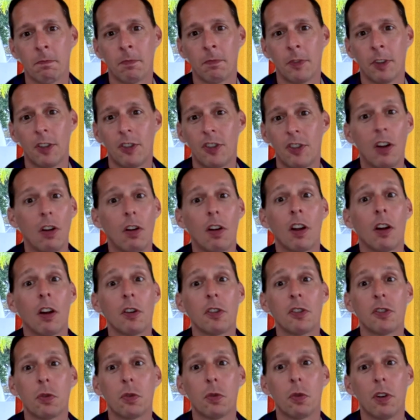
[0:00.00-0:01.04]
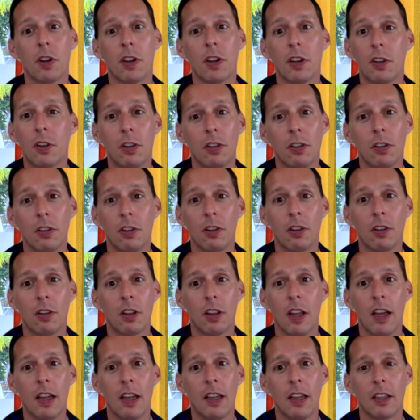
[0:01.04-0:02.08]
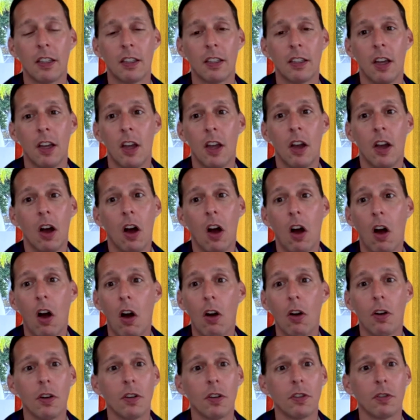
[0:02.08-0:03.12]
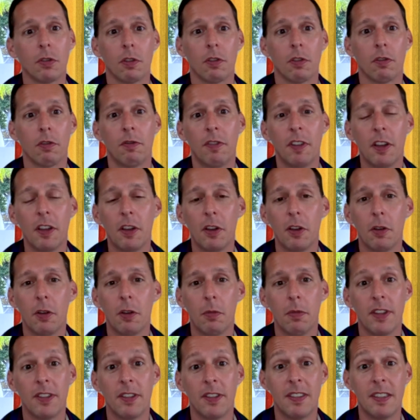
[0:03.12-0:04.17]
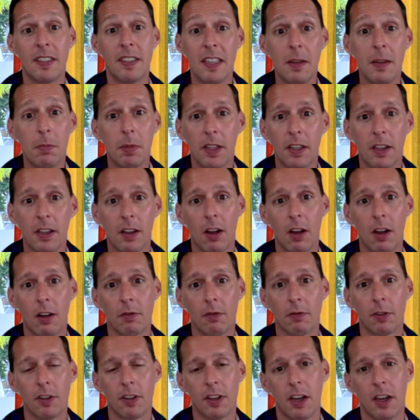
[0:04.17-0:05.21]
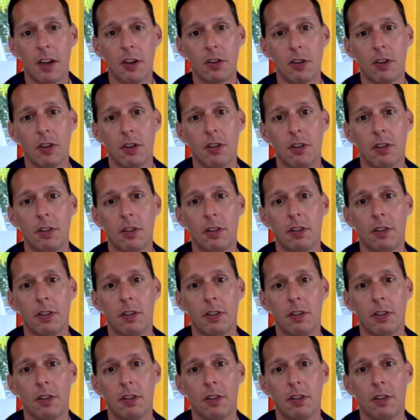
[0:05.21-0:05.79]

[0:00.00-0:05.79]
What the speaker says: Sharing our story could look like art or film that's deeply confrontational.